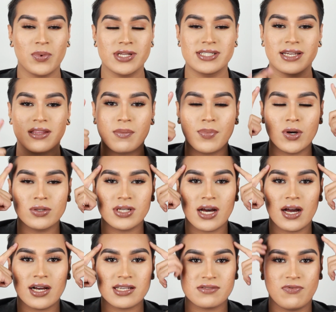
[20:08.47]
we did the
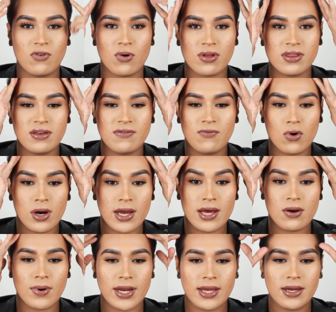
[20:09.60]
Botox for the
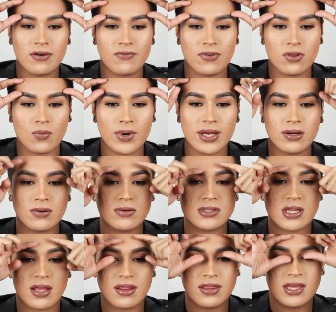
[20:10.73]
forehead right here for the
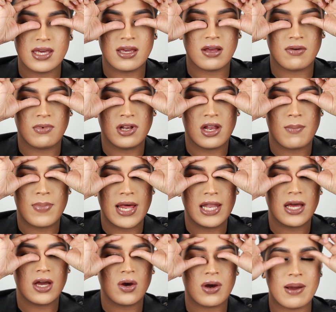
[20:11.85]
wrinkles, the
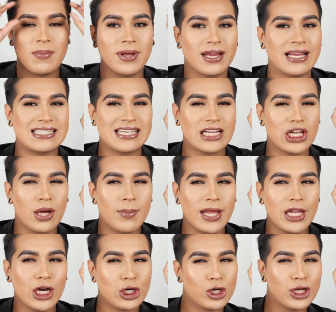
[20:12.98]
labella, is it
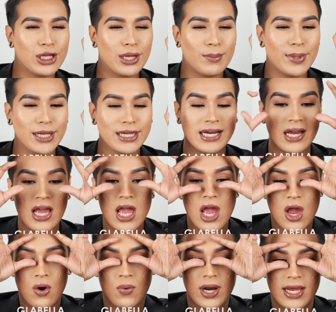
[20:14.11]
glabella or labella
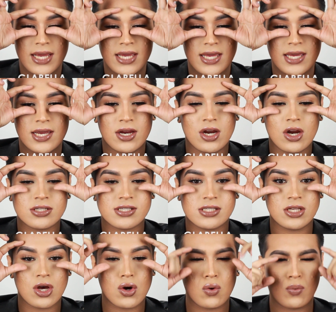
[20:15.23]
right here,
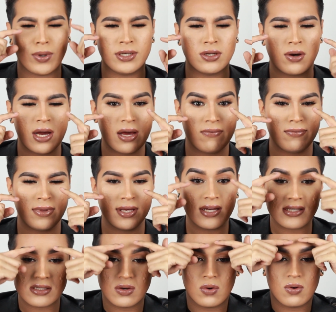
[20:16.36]
so we don't have
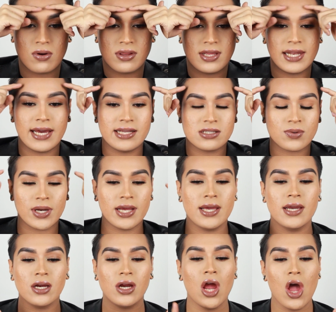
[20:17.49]
this, or the lines right
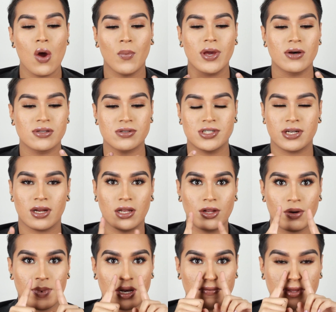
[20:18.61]
here. We also did a
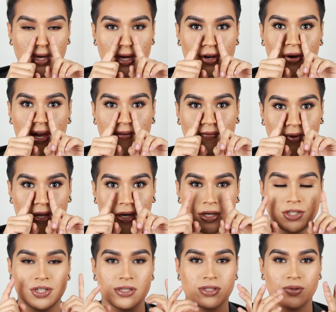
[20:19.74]
little bit of the under eye
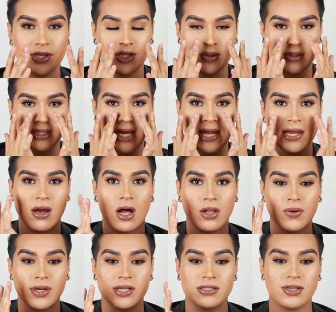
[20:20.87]
filler just to reduce any
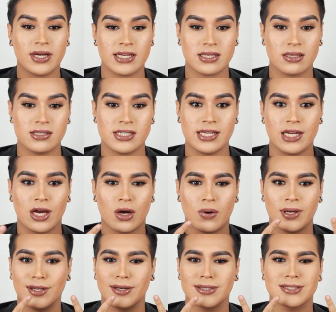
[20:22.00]
hollowness. You guys can see now
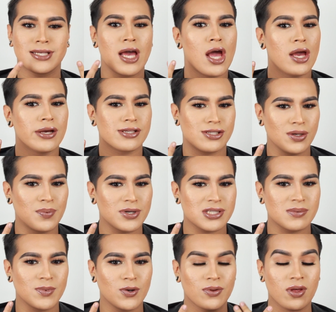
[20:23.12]
it looks super
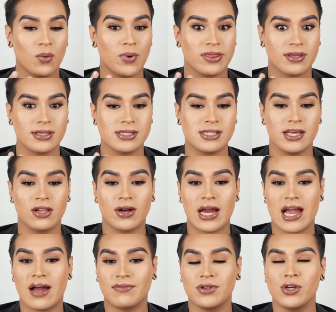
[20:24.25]
smooth with concealer.
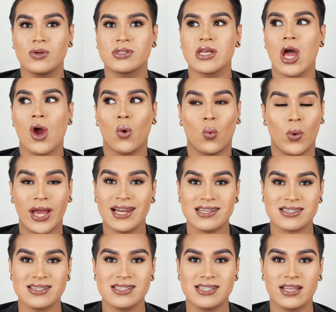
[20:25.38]
I have to use way
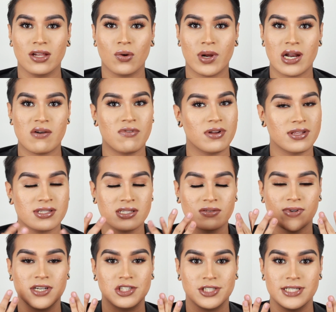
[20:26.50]
less concealer whenever this is
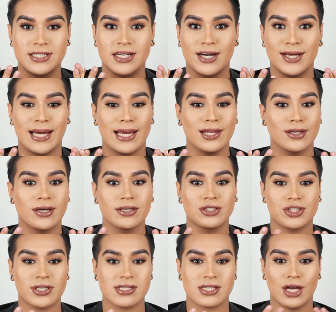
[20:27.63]
freshly done. I look
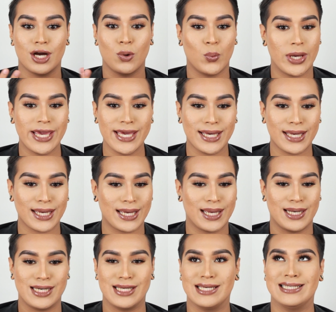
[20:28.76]
just awake
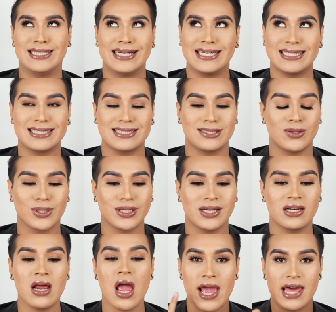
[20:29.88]
and yes, so
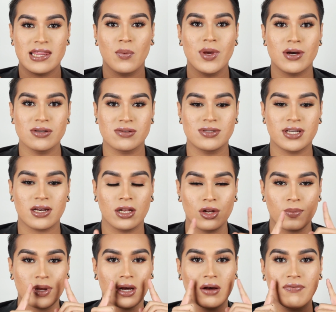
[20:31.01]
good. And then we also did a
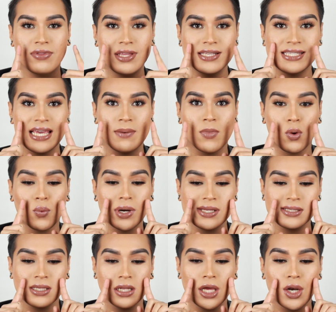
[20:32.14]
little bit of the same
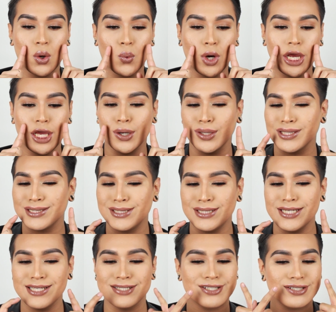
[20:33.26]
Restylane right here in the
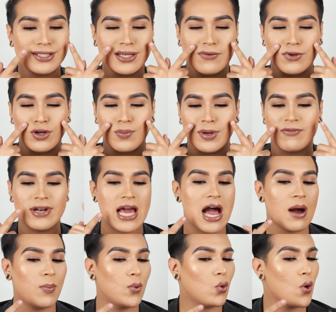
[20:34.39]
cheeks just to give a little bit of an
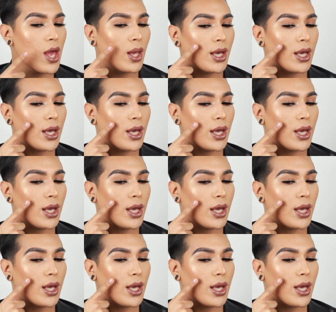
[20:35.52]
apple,